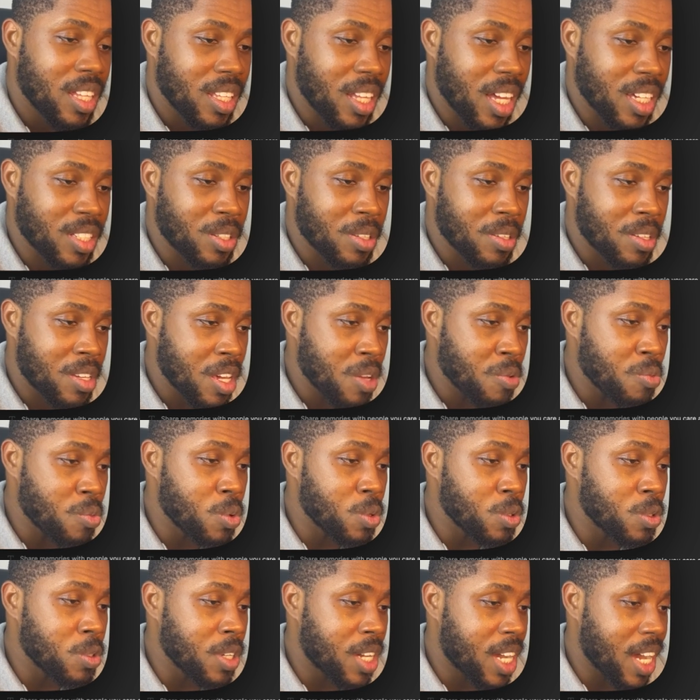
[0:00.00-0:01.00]
that's okay.
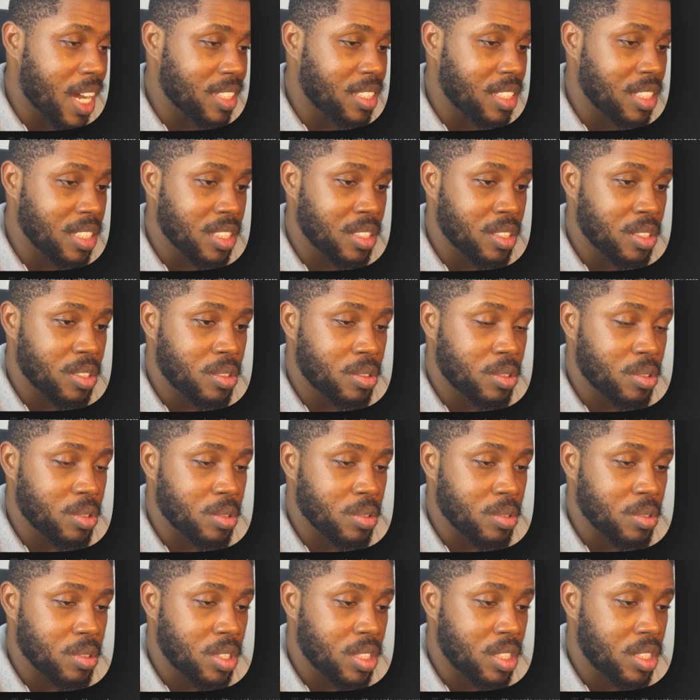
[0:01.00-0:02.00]
We'll look at it
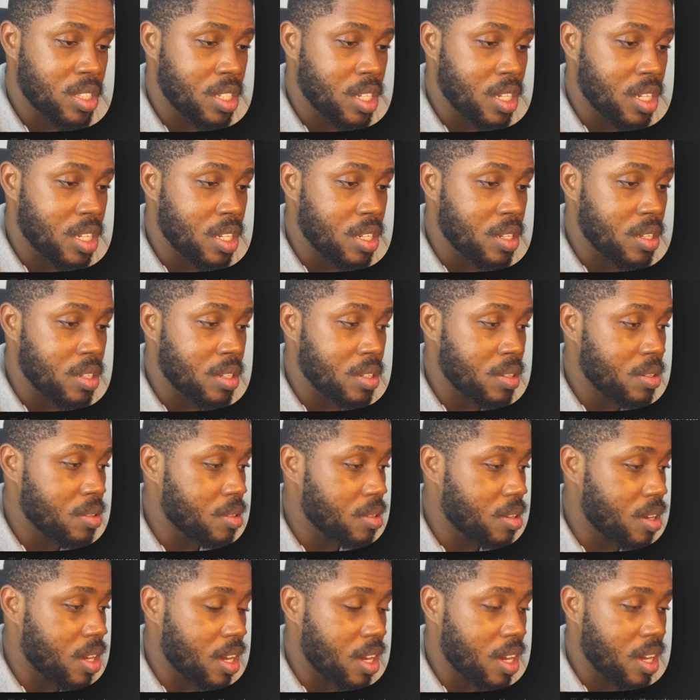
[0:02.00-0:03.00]
to
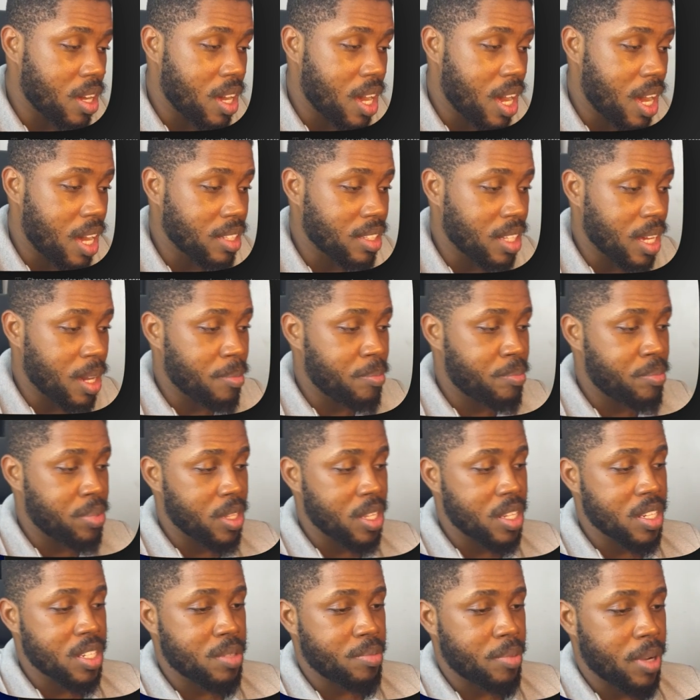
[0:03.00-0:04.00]
see uh, how that
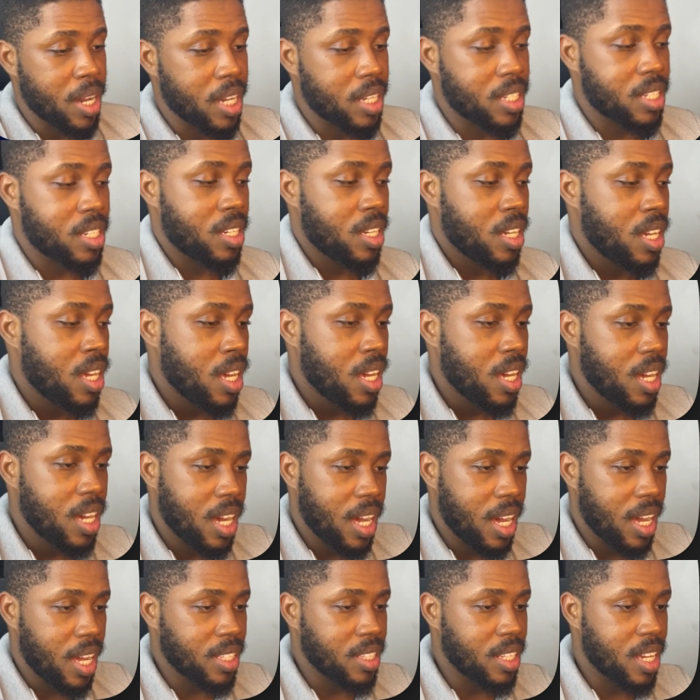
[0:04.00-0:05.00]
plays back
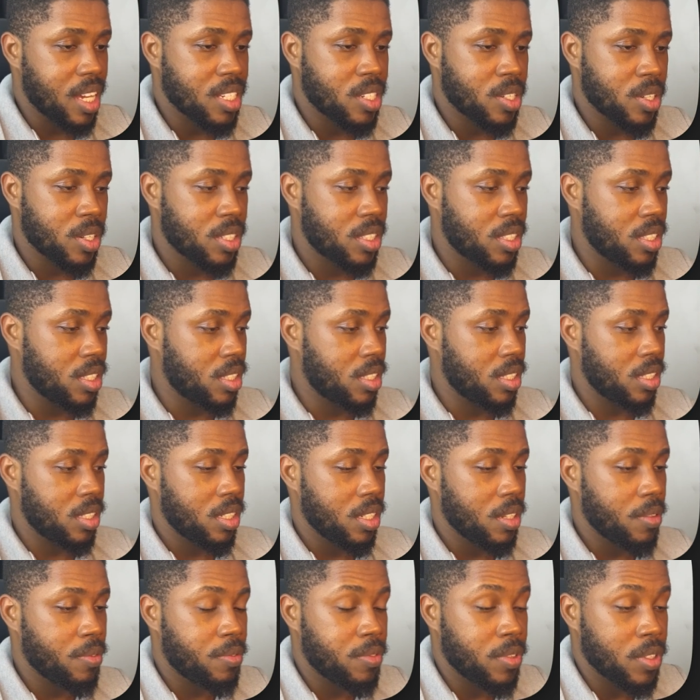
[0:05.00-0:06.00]
and adjust
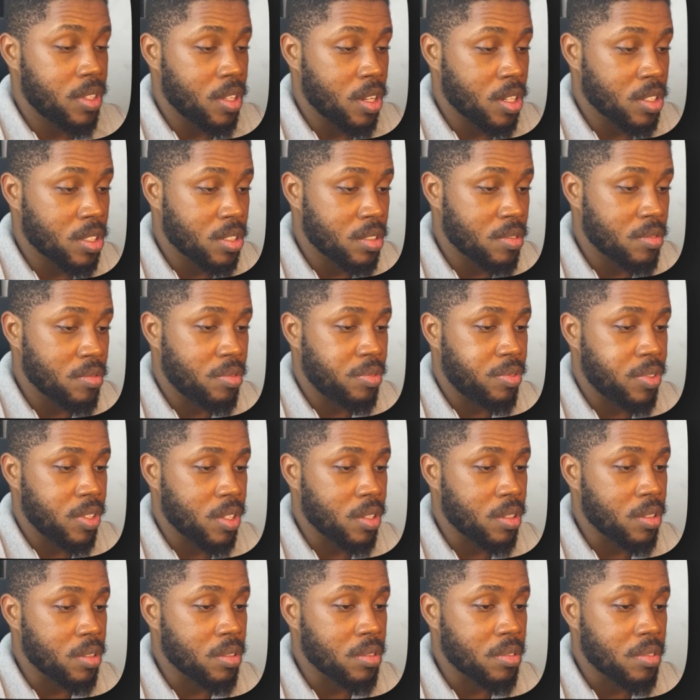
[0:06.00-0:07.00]
it if it doesn't
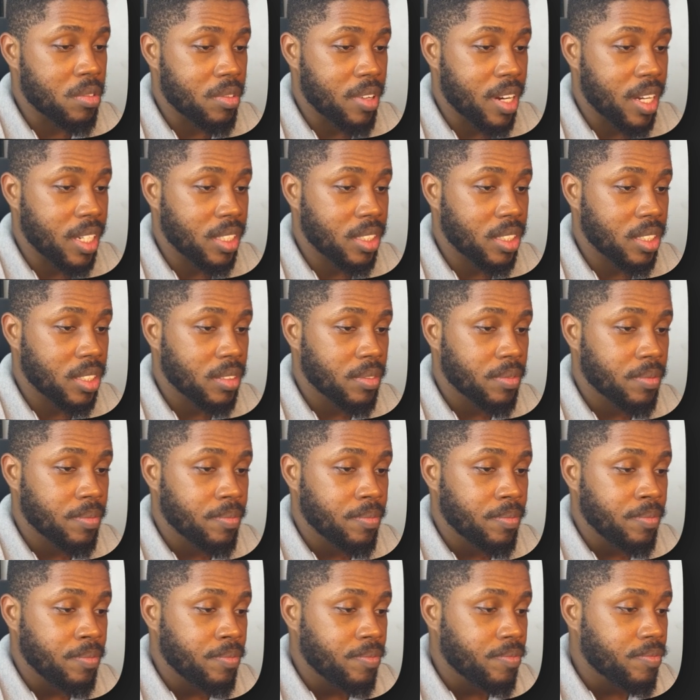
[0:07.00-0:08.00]
feel right.
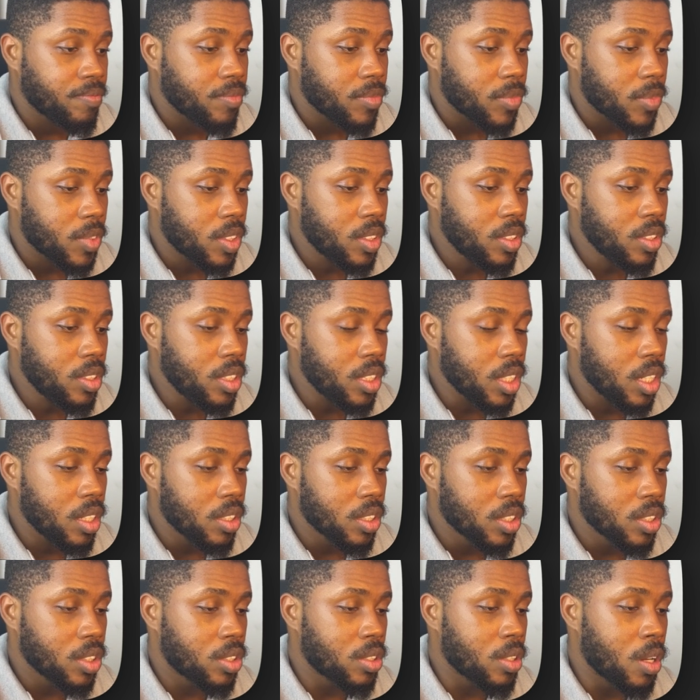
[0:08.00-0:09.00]

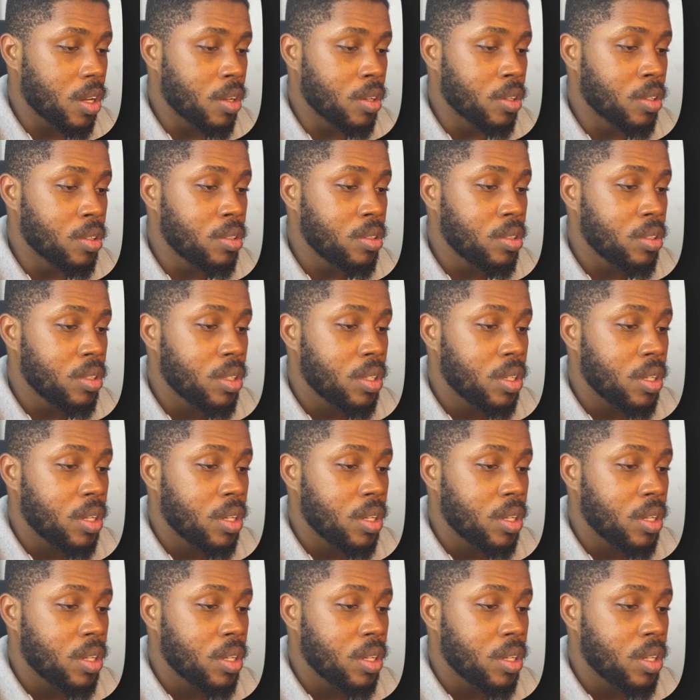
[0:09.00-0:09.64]
So